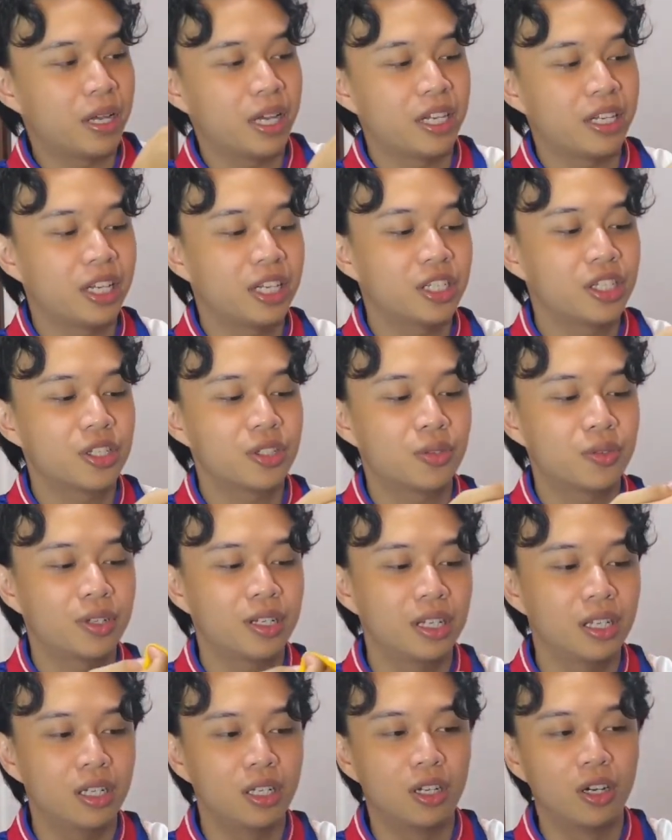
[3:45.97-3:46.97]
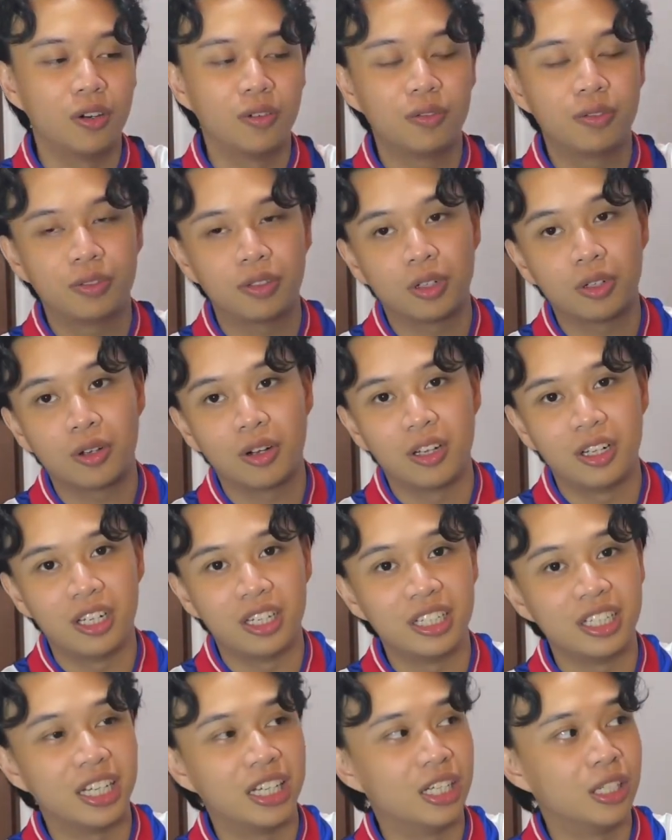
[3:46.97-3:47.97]
and I just really love the color
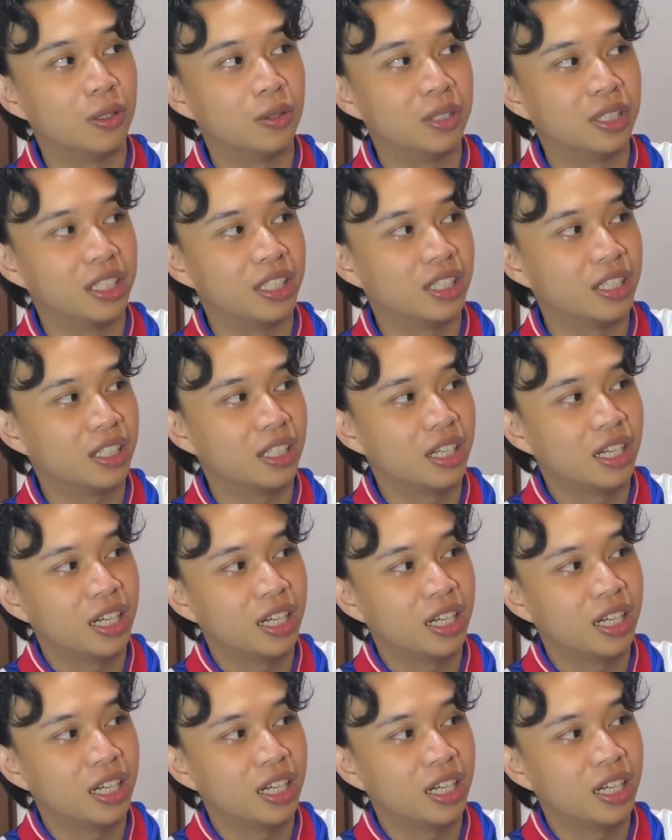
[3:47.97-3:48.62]
yellow here.